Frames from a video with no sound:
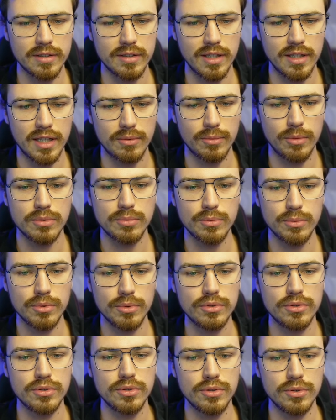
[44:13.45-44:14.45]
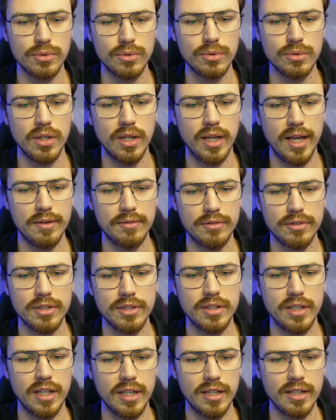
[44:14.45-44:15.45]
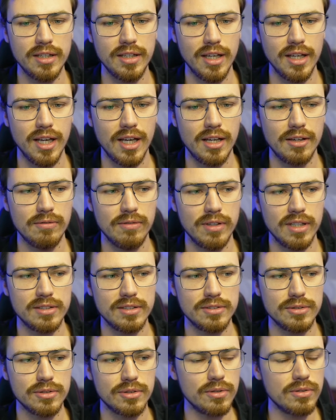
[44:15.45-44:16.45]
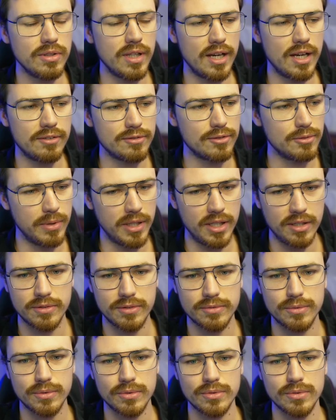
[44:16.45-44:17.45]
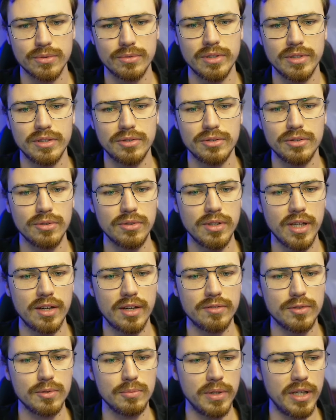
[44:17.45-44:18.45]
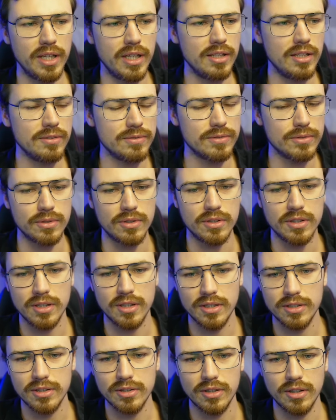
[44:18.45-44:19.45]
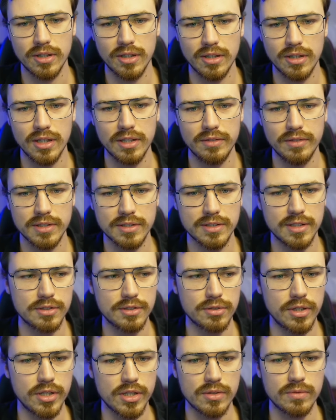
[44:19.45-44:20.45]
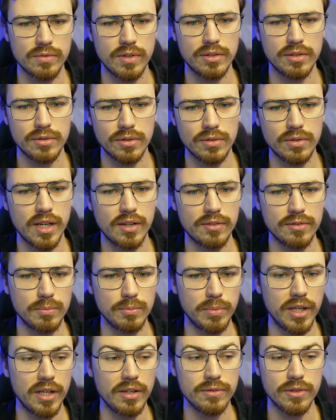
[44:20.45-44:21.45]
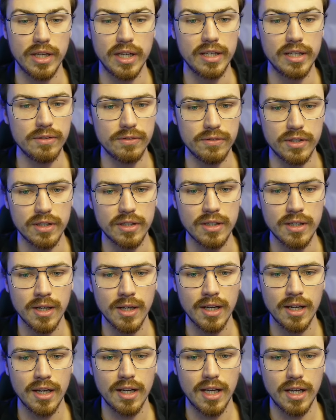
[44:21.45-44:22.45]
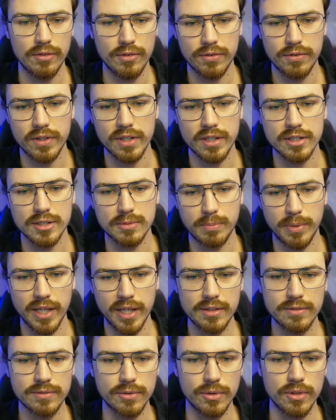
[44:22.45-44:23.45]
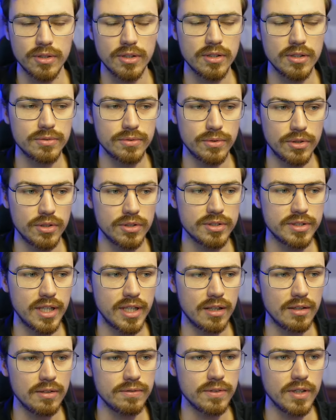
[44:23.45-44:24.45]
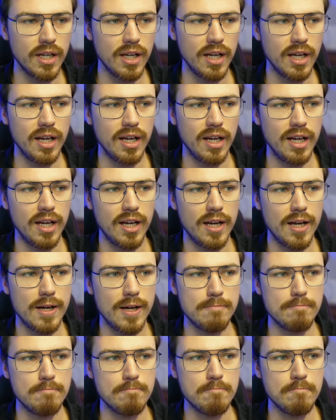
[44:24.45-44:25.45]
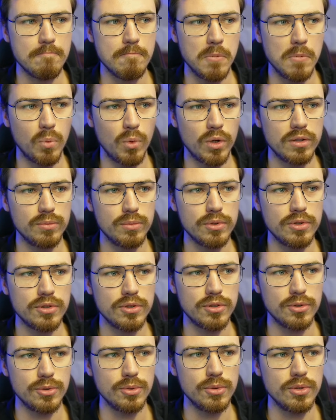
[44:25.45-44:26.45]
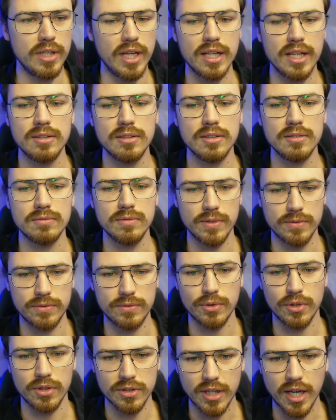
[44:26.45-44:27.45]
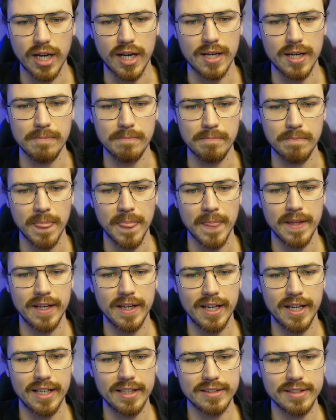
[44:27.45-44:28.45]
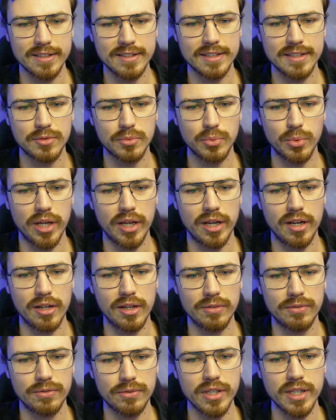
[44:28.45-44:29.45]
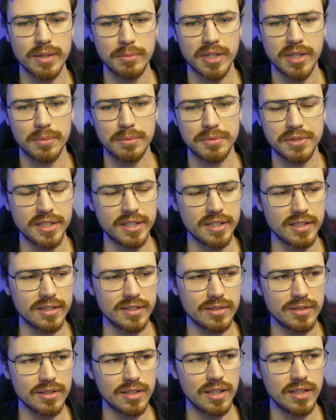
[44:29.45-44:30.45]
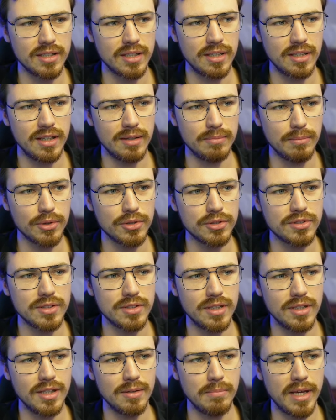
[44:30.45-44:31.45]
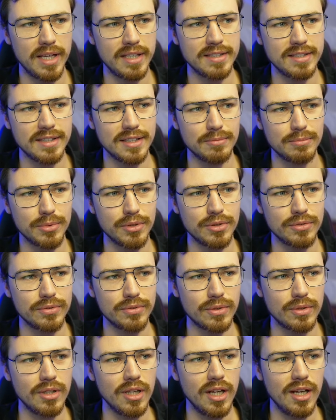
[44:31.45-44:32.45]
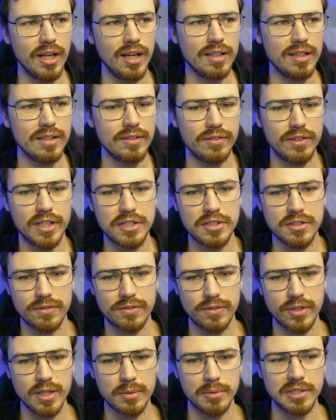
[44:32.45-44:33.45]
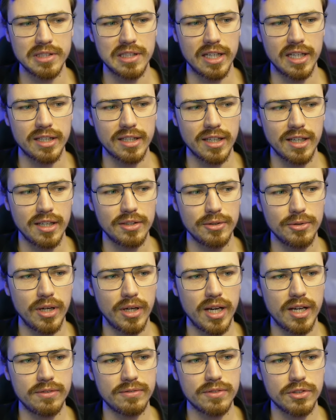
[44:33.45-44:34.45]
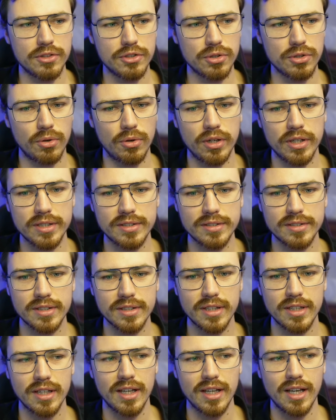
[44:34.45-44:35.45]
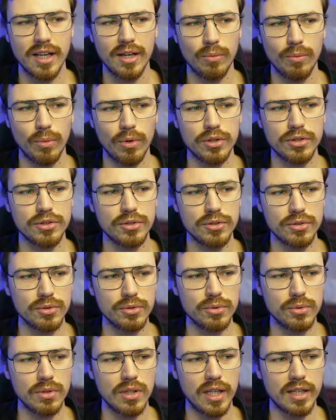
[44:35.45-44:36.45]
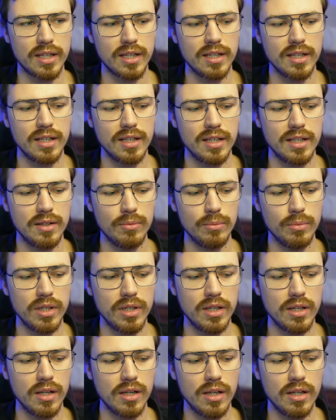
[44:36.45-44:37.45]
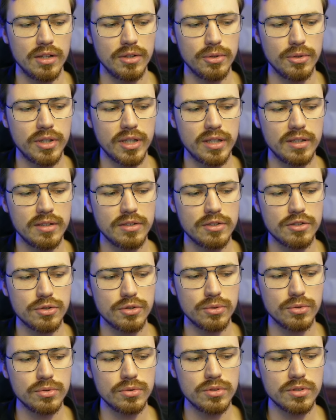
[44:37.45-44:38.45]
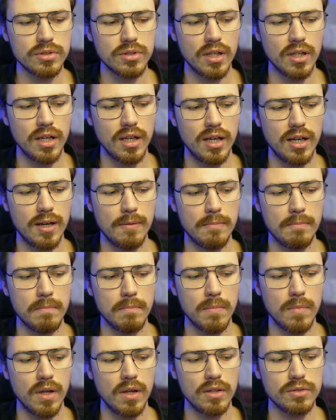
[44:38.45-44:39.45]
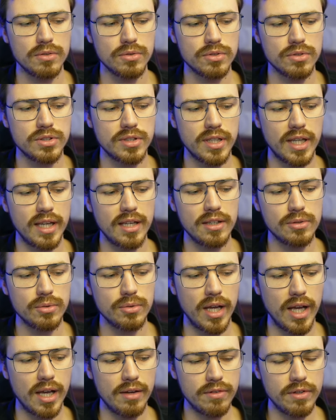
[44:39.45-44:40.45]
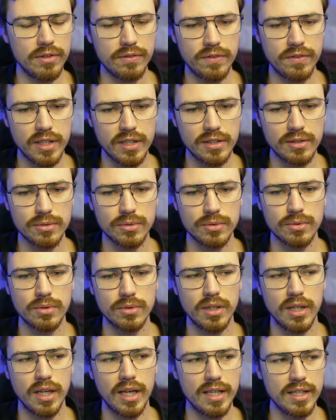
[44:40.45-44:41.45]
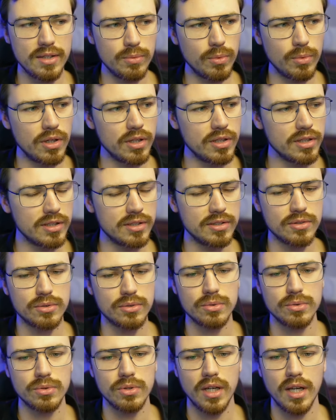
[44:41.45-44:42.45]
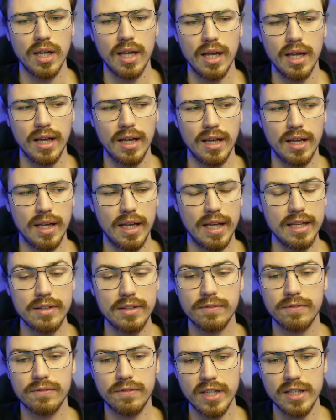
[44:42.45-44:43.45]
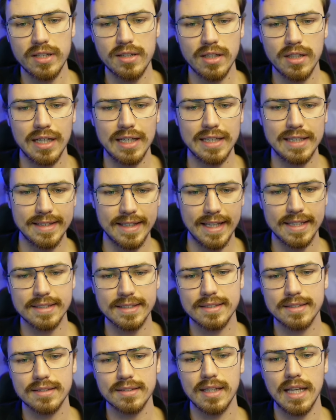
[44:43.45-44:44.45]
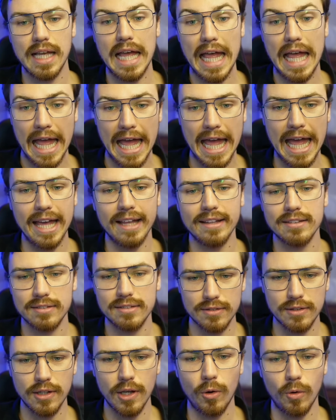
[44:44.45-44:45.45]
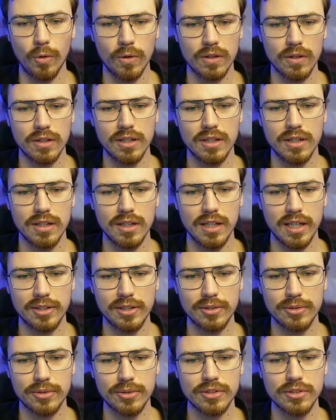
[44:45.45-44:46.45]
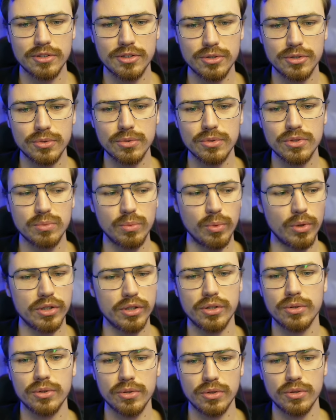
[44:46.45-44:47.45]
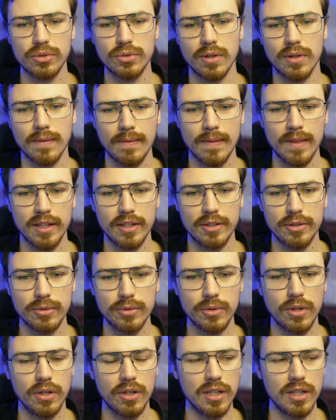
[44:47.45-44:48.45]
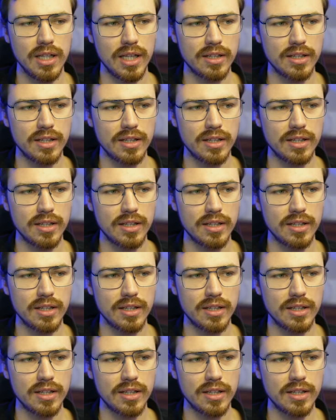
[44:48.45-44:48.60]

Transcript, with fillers: Like, what would you do every day when you don't have to pay for wood, when you don't have to pay for your living situation, when you don't have to pay for anything? Everything is paid for for yourself um, what would you do then with your time? And this is where freedom comes in. And the, the most amazing and beautiful definition of freedom is like you have the choice what you do. Like uh, when you can choose um, to say to everything, to anyone, and to uh, anything, yes and no. Like you can choose what you do. You yeah.